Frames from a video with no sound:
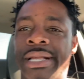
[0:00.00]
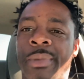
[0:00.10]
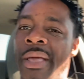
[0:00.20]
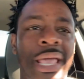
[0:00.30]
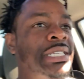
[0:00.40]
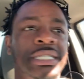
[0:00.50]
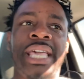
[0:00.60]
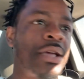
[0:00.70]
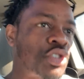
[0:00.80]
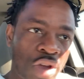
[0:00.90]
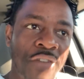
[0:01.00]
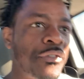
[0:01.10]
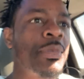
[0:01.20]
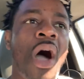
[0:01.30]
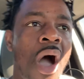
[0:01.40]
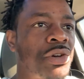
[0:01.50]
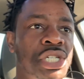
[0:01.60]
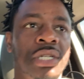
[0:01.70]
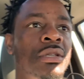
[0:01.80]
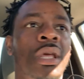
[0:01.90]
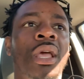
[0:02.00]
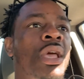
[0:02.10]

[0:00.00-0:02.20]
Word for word: It, it just came straight from the auction.